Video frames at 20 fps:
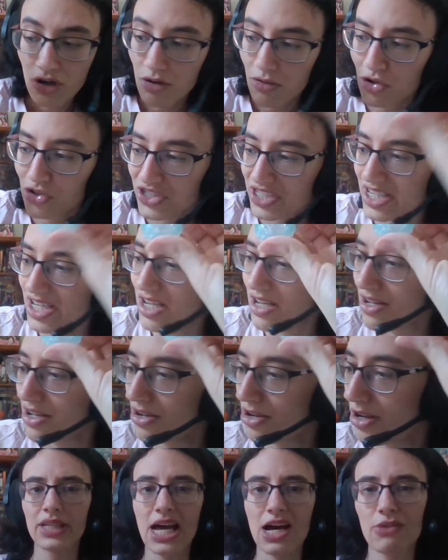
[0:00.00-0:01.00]
we'll see.
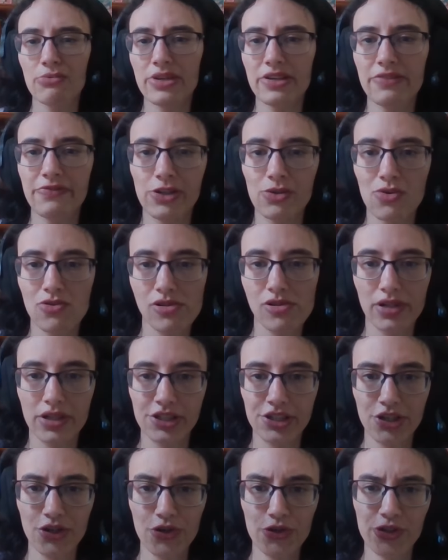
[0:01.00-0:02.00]
Now, if you all
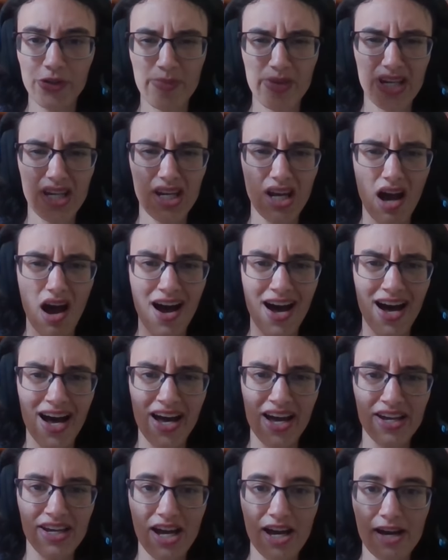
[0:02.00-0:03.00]
excuse me,
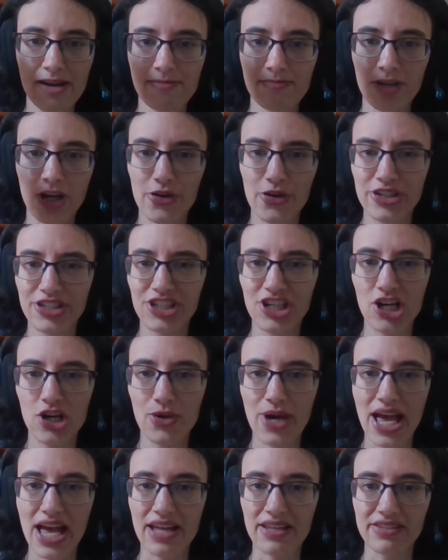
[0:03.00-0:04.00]
I am going to go
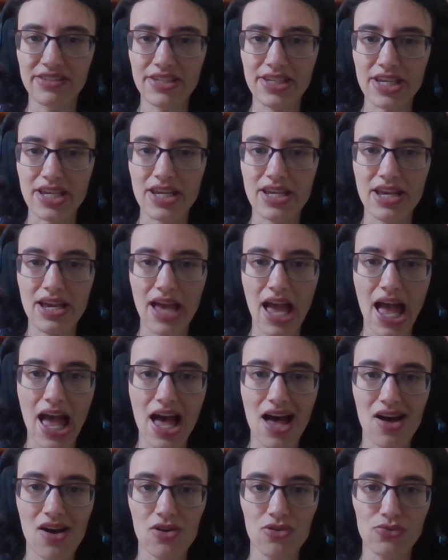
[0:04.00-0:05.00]
and see
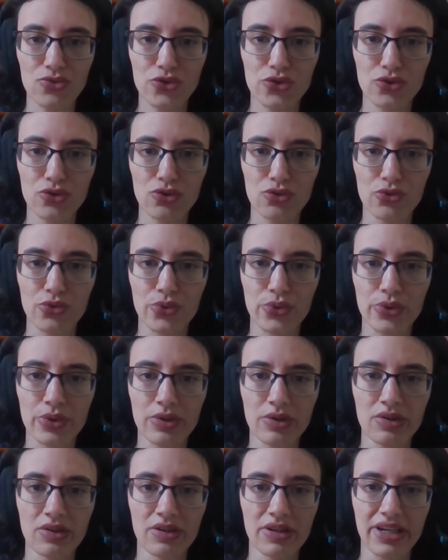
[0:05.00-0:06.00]
how to
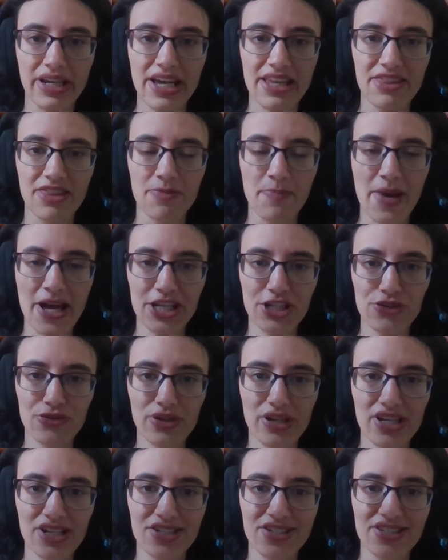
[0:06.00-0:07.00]
get the
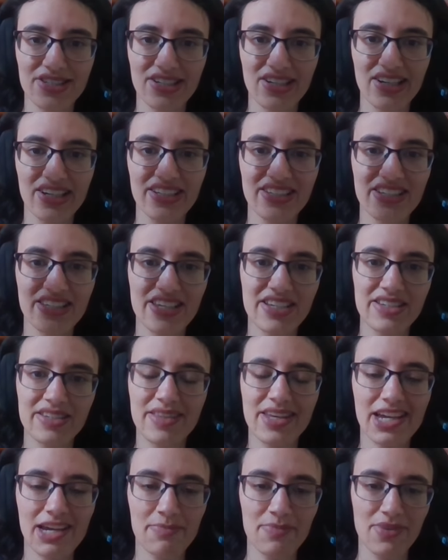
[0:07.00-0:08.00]
batteries into this
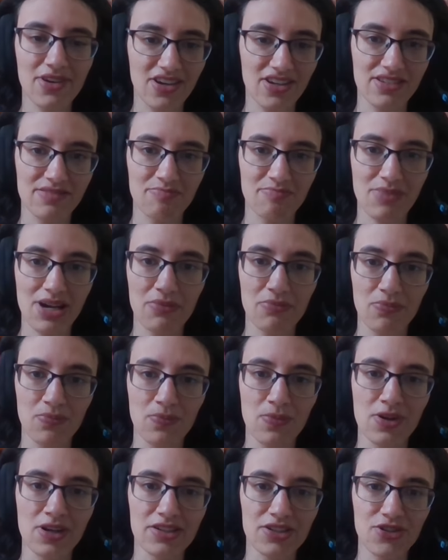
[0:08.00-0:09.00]
thing because I
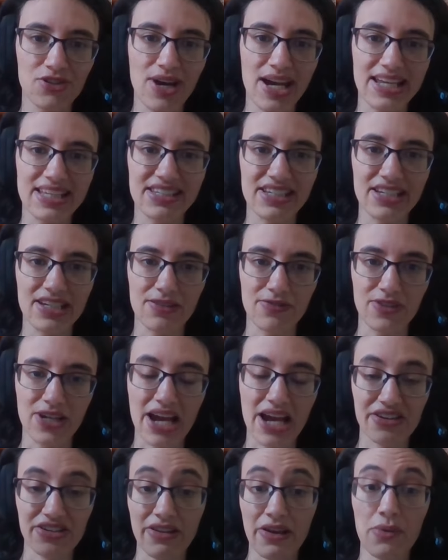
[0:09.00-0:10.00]
want to try and see if it
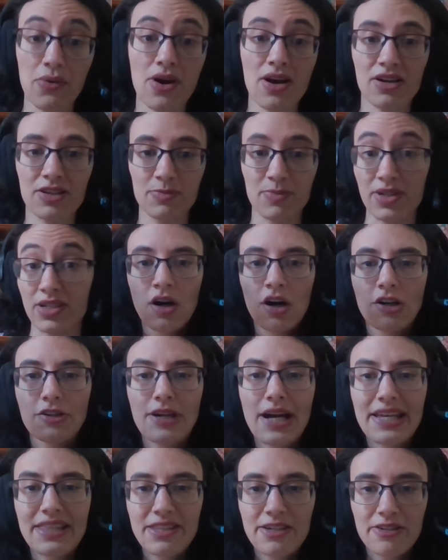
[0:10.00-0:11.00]
actually works. But, all
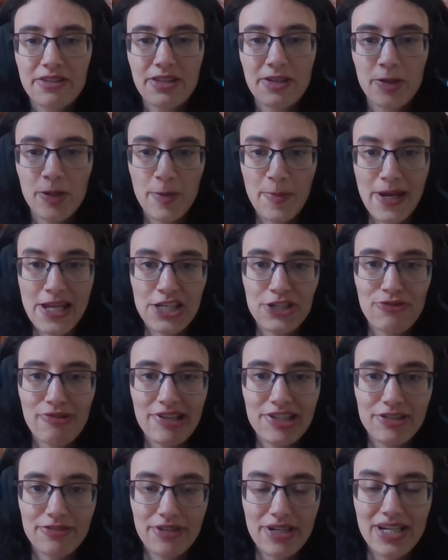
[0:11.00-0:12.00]
right, the
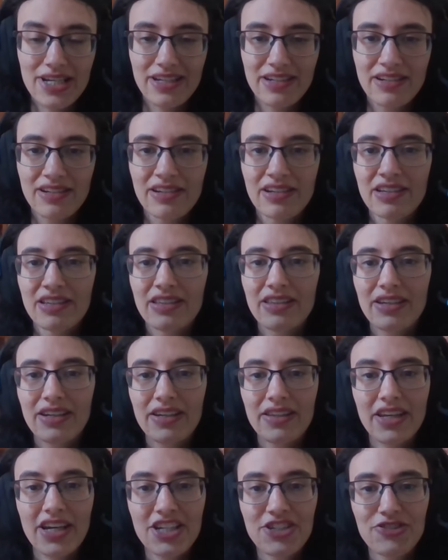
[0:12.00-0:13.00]
batteries are in.
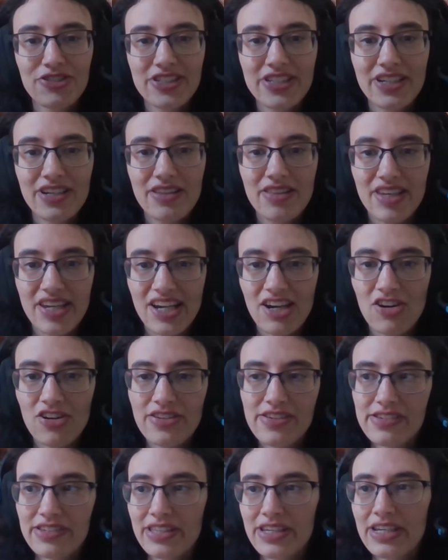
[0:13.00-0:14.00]
The interesting thing,
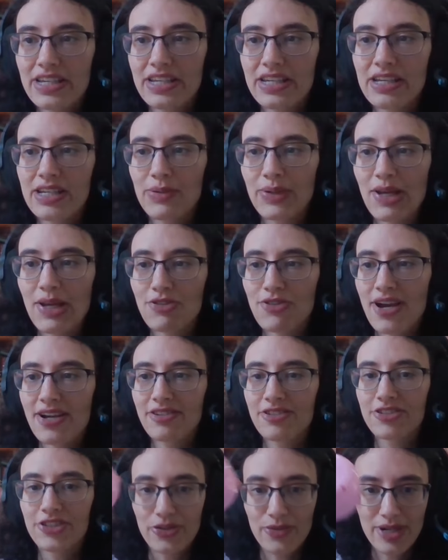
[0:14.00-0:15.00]
honestly, when I was trying
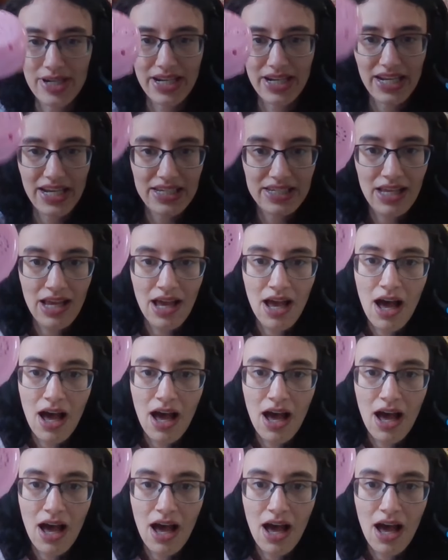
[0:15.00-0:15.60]
to do it, is